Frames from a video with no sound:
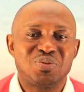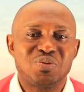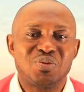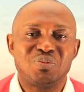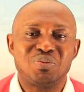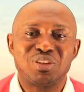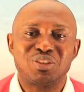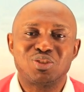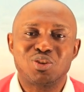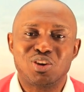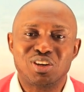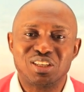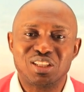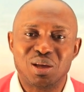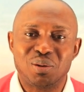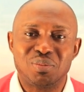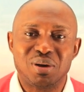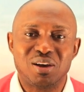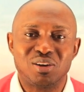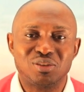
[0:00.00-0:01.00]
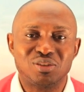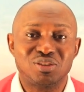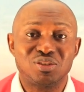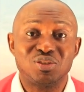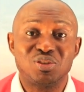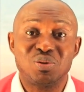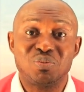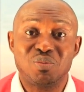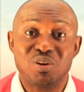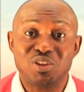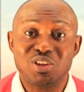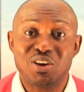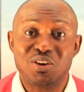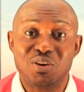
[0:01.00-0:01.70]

we'll be talking about the mother